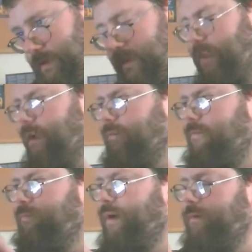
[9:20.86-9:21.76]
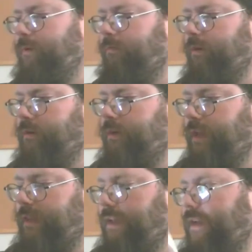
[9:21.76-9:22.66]
Now, probably don't want to look
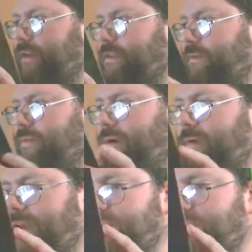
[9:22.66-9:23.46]
at that because that probably has